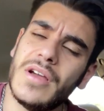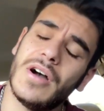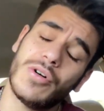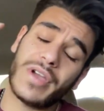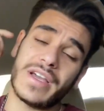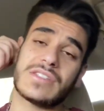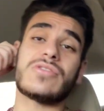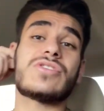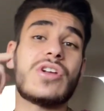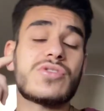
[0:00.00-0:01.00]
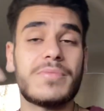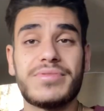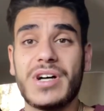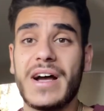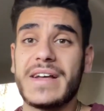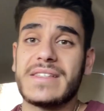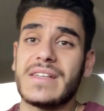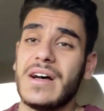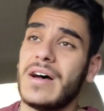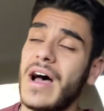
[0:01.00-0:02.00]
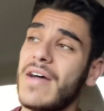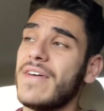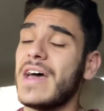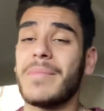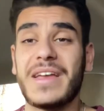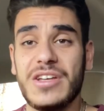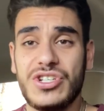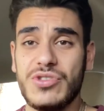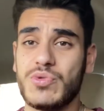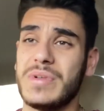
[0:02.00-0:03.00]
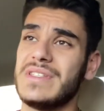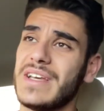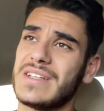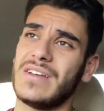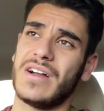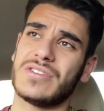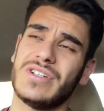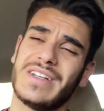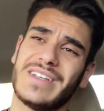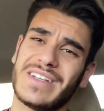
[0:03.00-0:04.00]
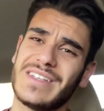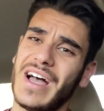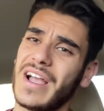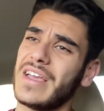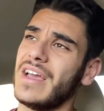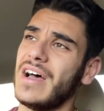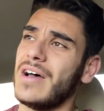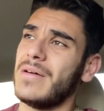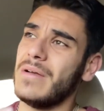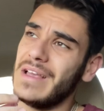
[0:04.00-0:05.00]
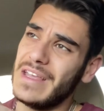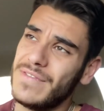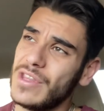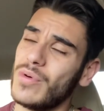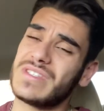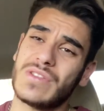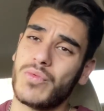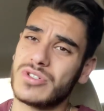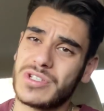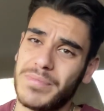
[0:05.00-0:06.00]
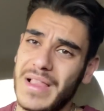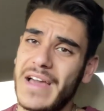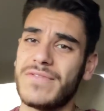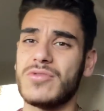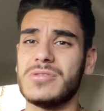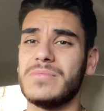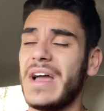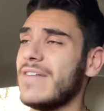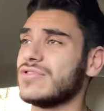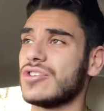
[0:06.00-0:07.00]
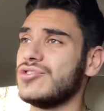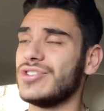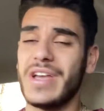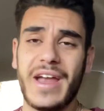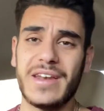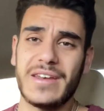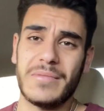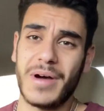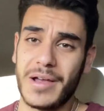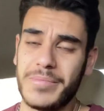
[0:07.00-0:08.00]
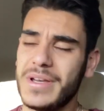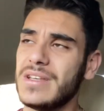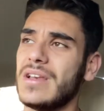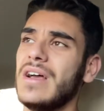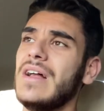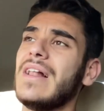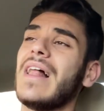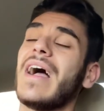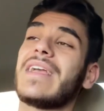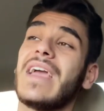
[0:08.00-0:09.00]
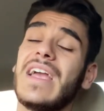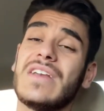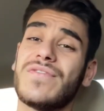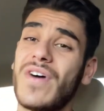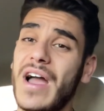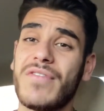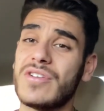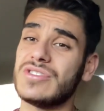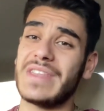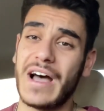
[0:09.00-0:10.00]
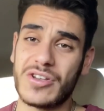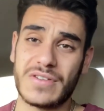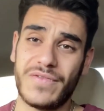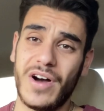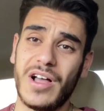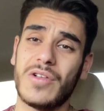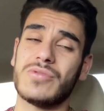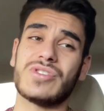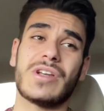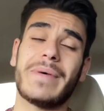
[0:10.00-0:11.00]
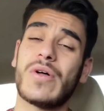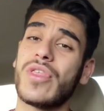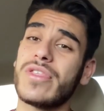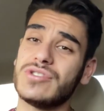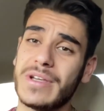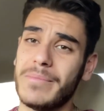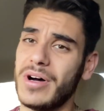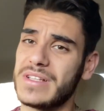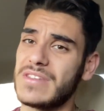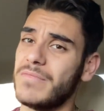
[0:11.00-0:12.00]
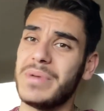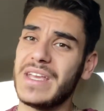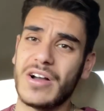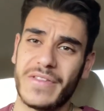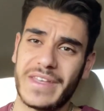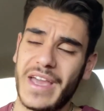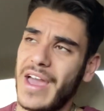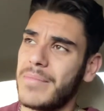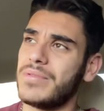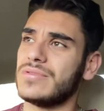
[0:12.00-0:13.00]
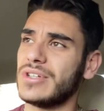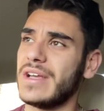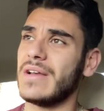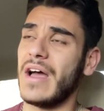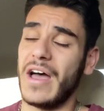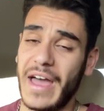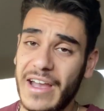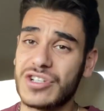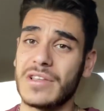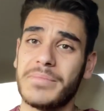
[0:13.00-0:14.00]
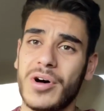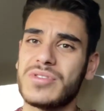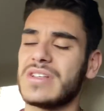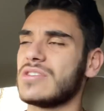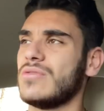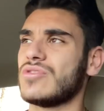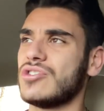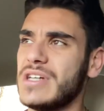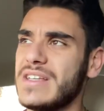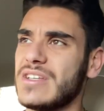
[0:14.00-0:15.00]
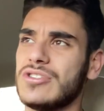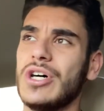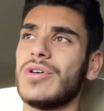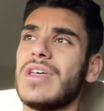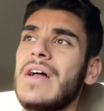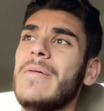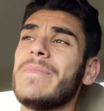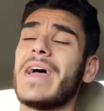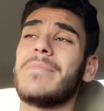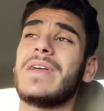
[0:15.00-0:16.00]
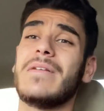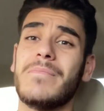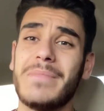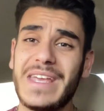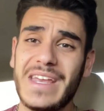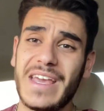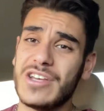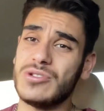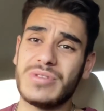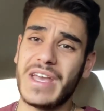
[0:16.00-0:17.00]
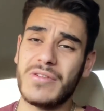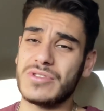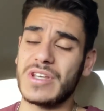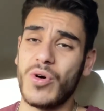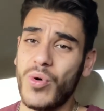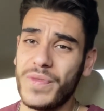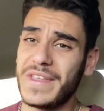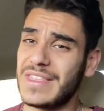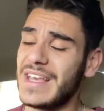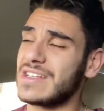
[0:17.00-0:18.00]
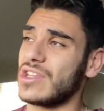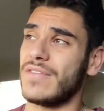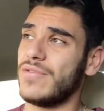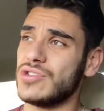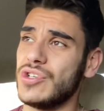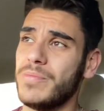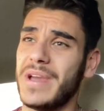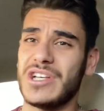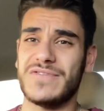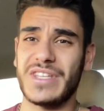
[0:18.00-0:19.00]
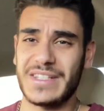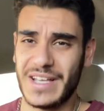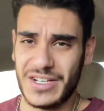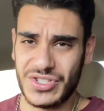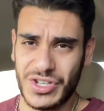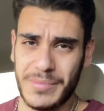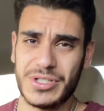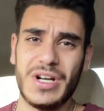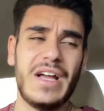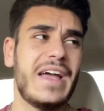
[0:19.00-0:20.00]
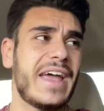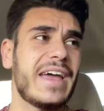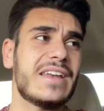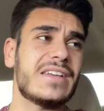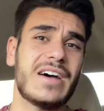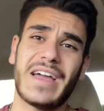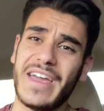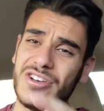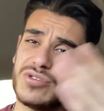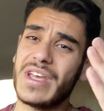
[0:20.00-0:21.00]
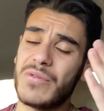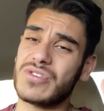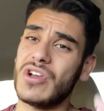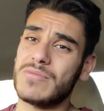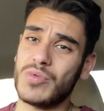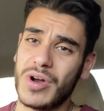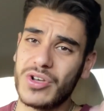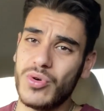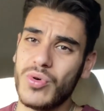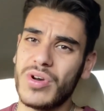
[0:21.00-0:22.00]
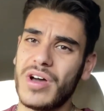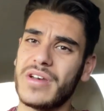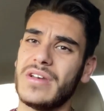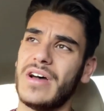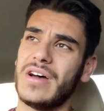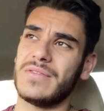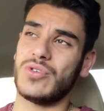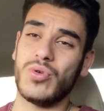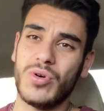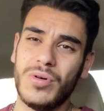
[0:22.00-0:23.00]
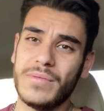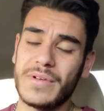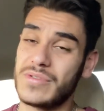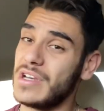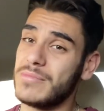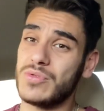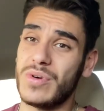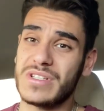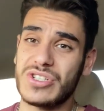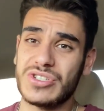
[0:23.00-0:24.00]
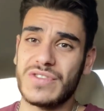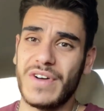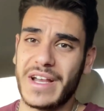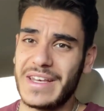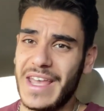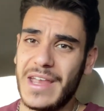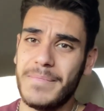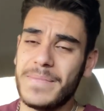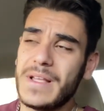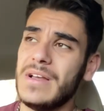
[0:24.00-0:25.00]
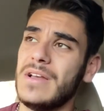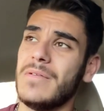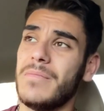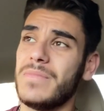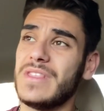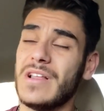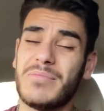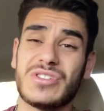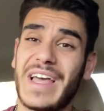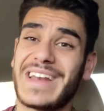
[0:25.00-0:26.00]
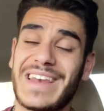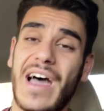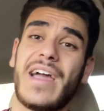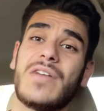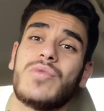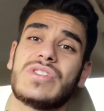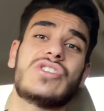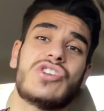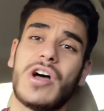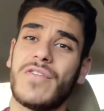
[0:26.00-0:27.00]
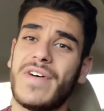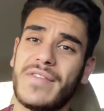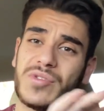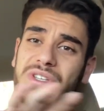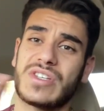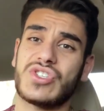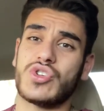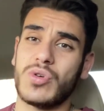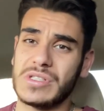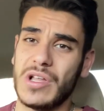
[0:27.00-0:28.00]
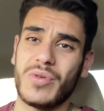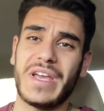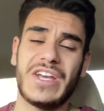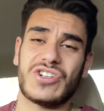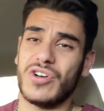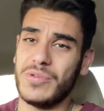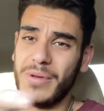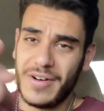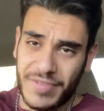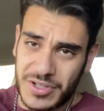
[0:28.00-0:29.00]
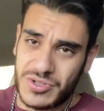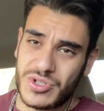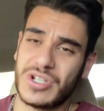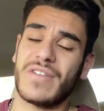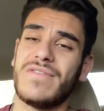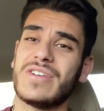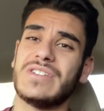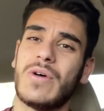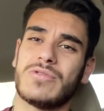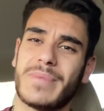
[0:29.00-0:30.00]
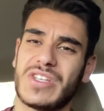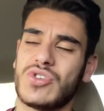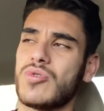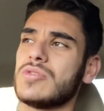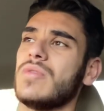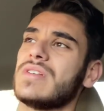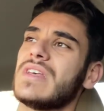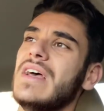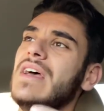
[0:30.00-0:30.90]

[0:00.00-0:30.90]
Okay, so there's no surprise. I've had my issues with TikTok, right? TikTok, even though it's the worst platform ever created, in my opinion, I gained 500,000 followers in about 3 months of being on the app, right? Actually posting. So it was crazy growth. I mean, me and Andrew Tate were the only things on the For You page for the entire summer. And Andrew Tate was number one Googled on Google. He was number one searched fucking name. Number like nine was Giotto506 store location. All you motherfuckers are trying to figure out where my store was.